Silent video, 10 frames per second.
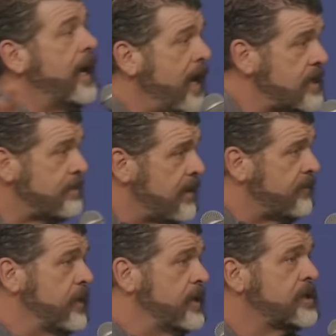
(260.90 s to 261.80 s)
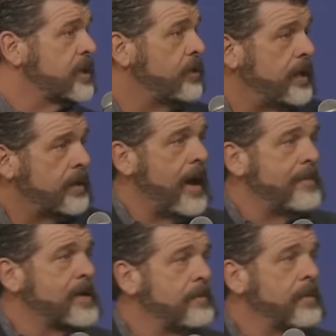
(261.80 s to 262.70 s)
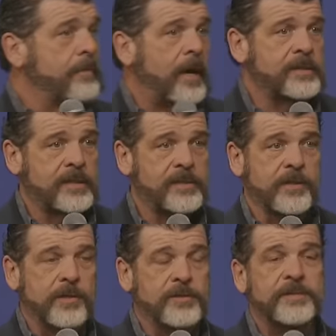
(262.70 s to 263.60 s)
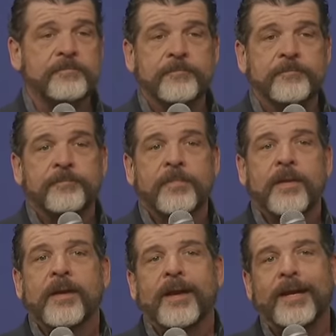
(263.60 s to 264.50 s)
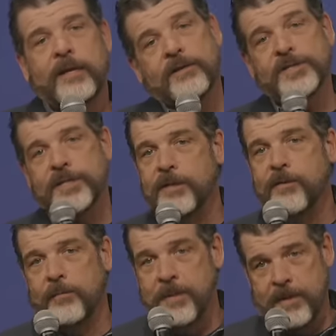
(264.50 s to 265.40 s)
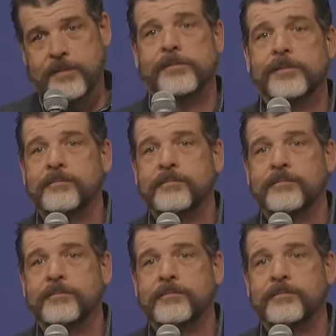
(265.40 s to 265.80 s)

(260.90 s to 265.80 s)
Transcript: I ask my friends to go ahead and grab a couple of boxes of those? And here's the deal pickle.